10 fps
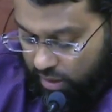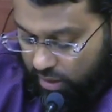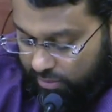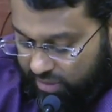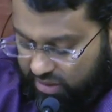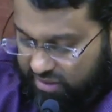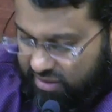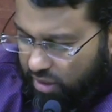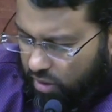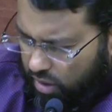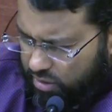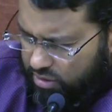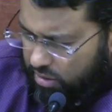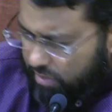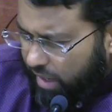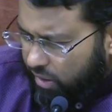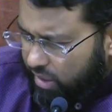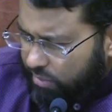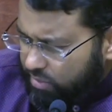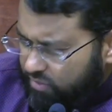but the psychology, the
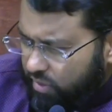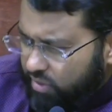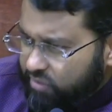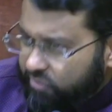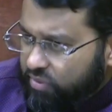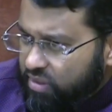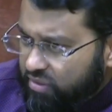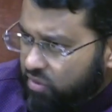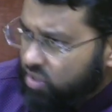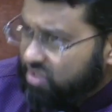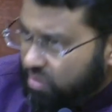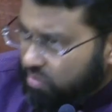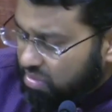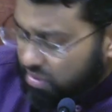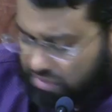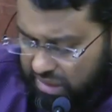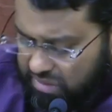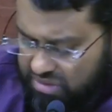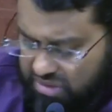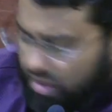paradigm is very different and very simple, and
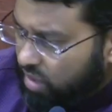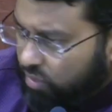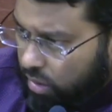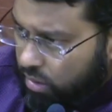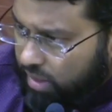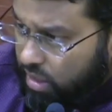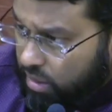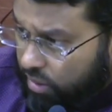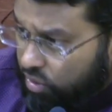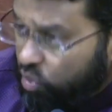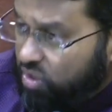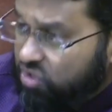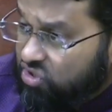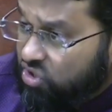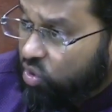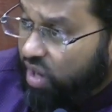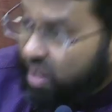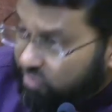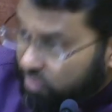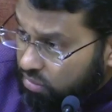there's nothing problematic about it
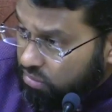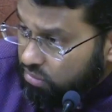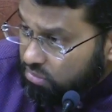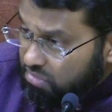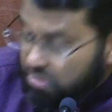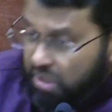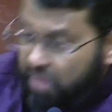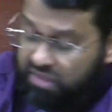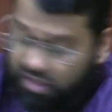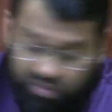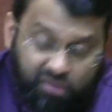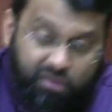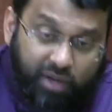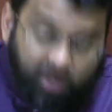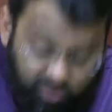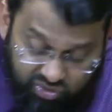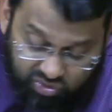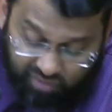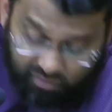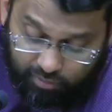whatsoever. Nothing problematic
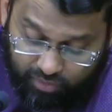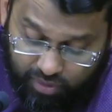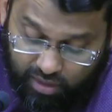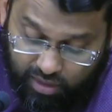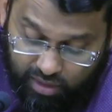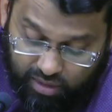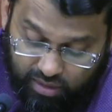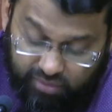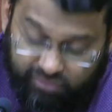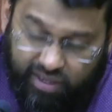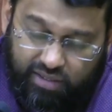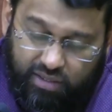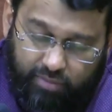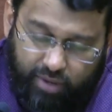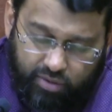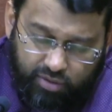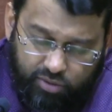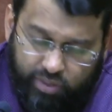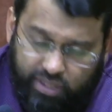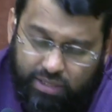whatsoever. The fact of the matter is,
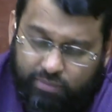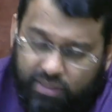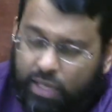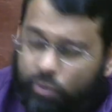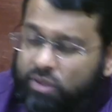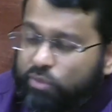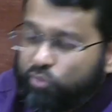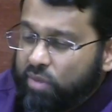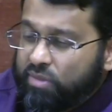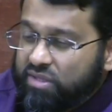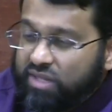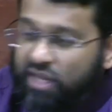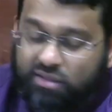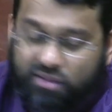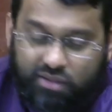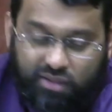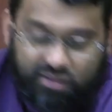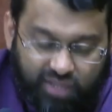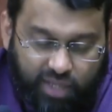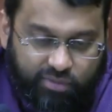we need to begin with the premise that
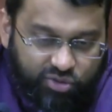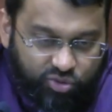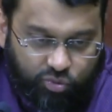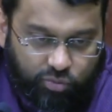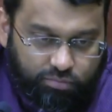Islam is true.